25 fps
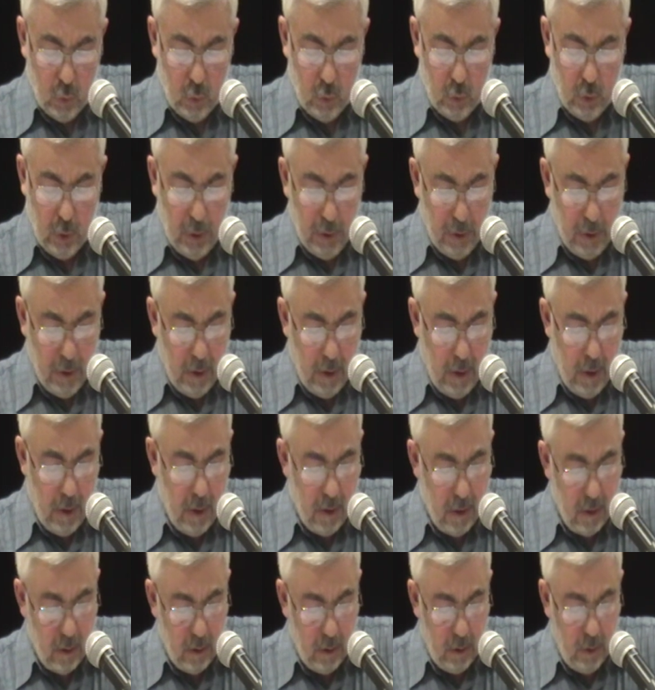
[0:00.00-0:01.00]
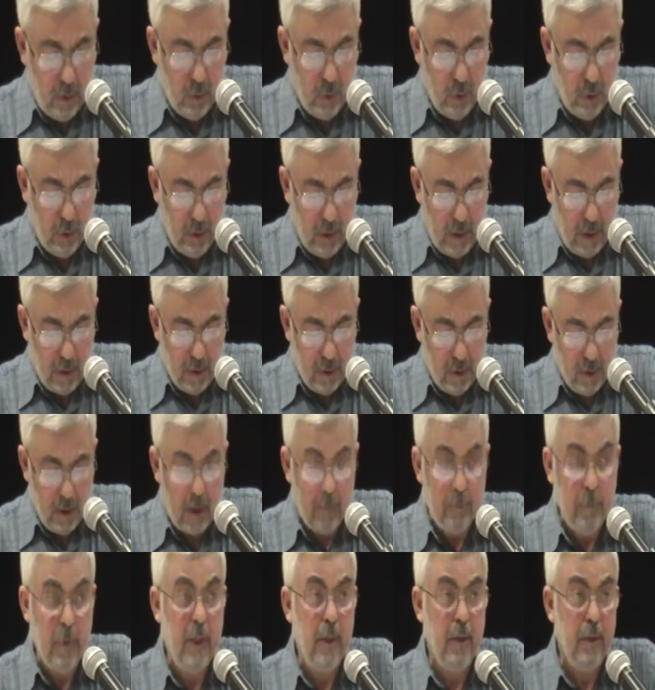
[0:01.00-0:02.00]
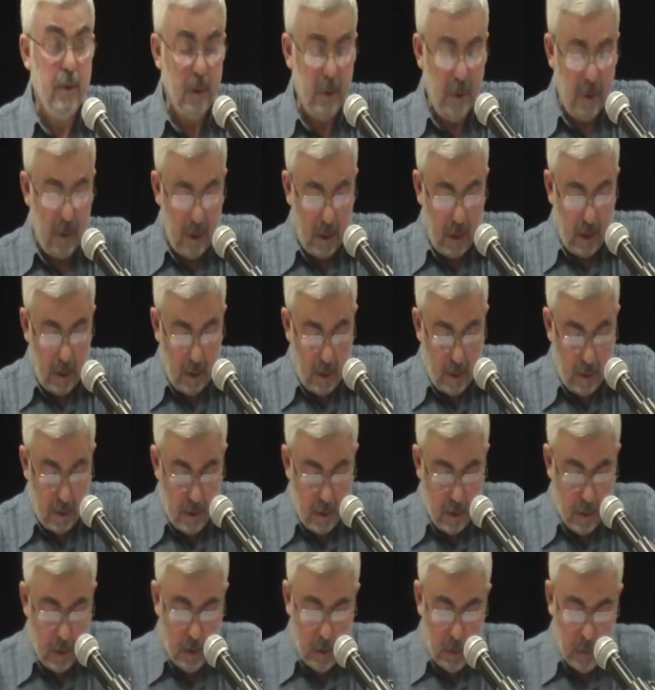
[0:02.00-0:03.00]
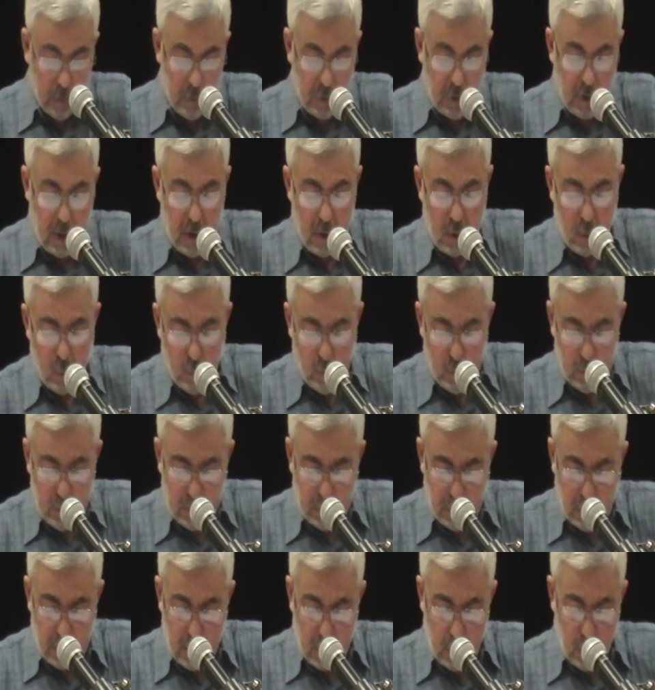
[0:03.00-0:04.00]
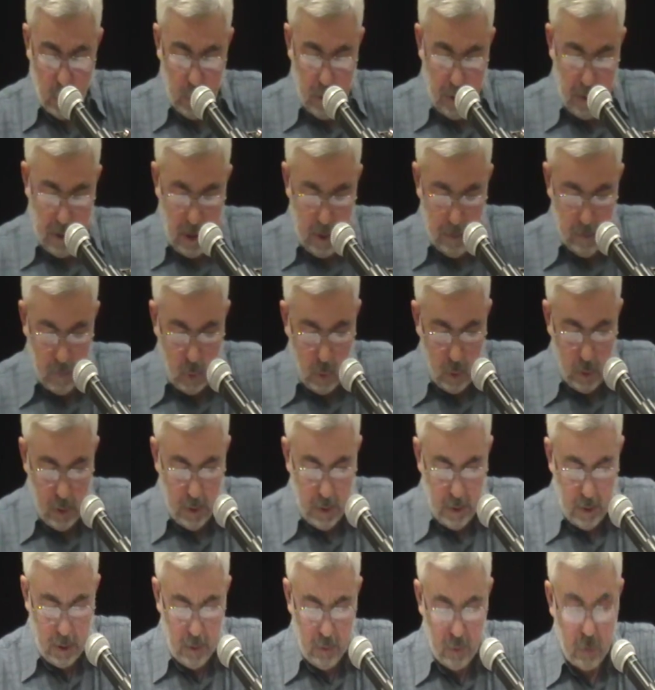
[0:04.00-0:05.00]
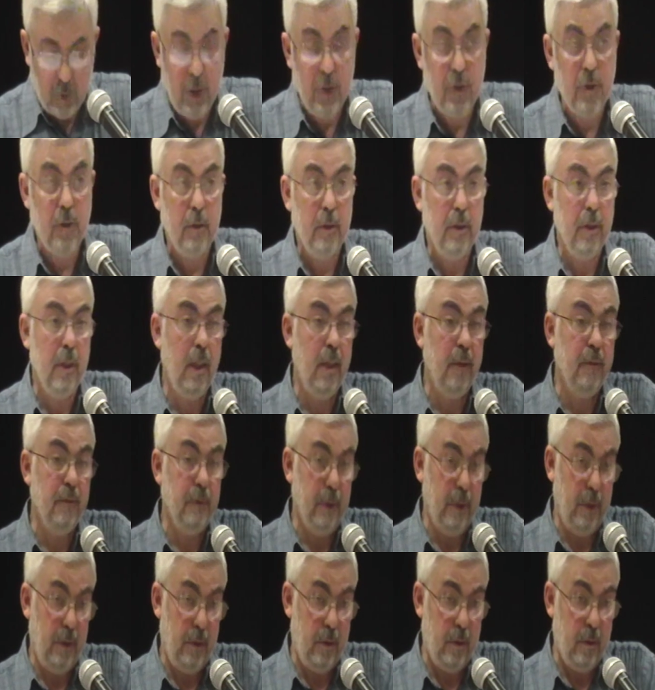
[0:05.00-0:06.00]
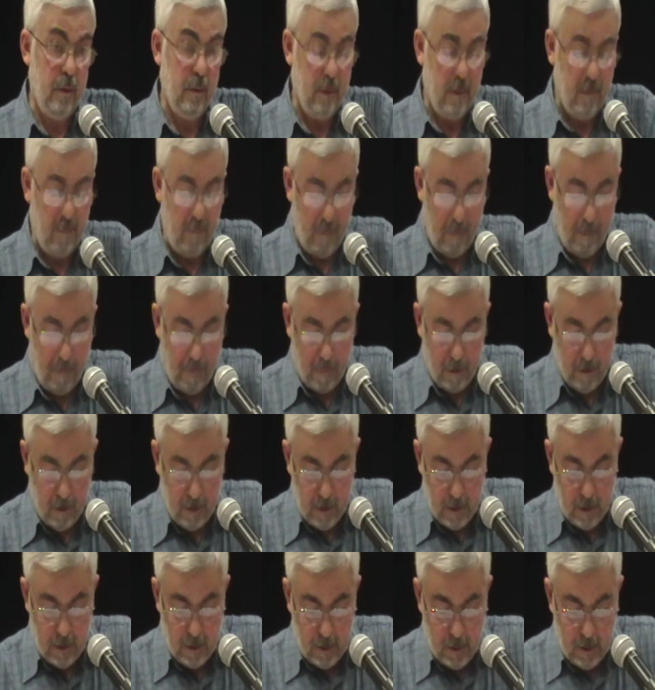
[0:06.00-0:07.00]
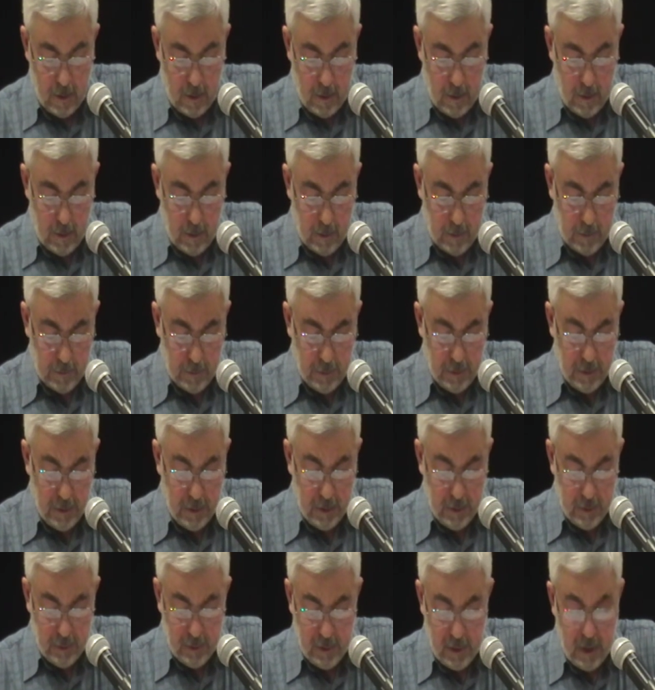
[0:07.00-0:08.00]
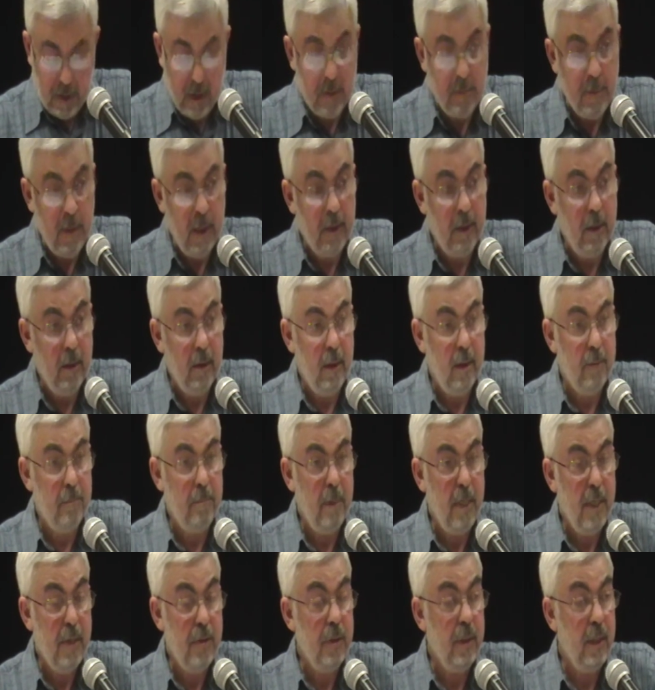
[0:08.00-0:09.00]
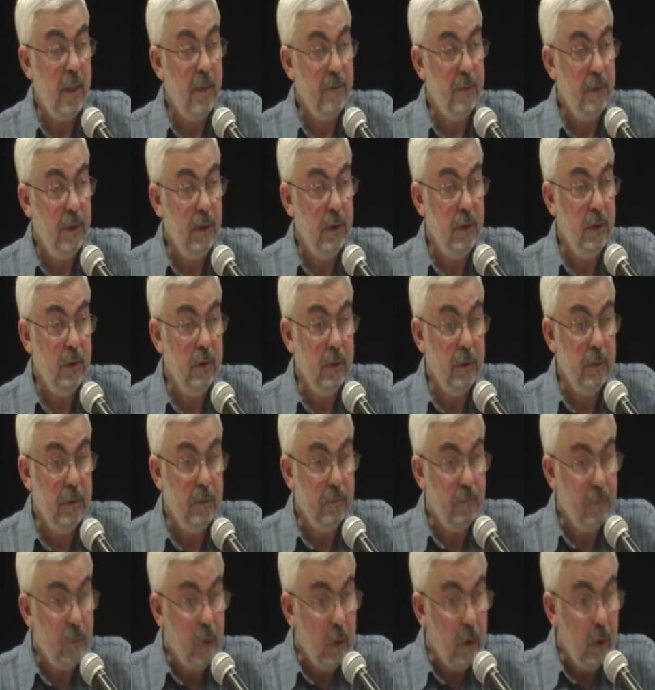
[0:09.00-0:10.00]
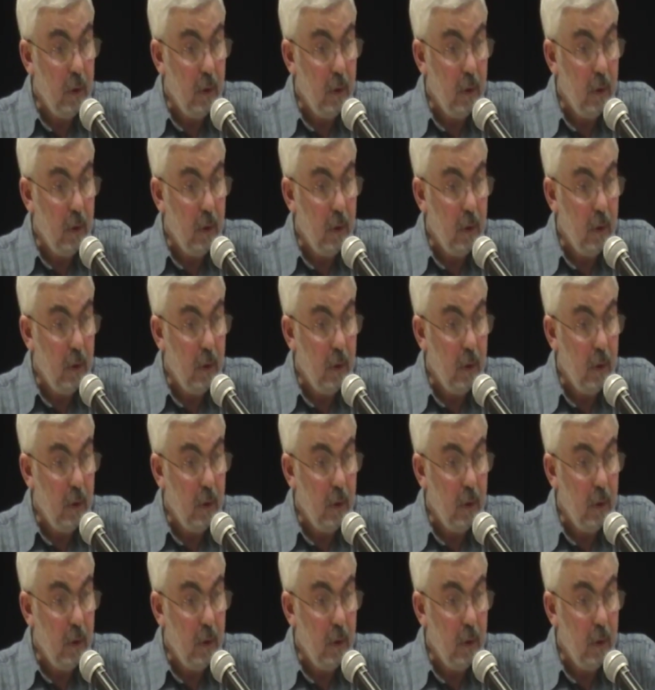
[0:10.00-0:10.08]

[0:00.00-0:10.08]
Turkey's international appearance as trustworthy broker in regional conflicts. Turkey today is making a major effort to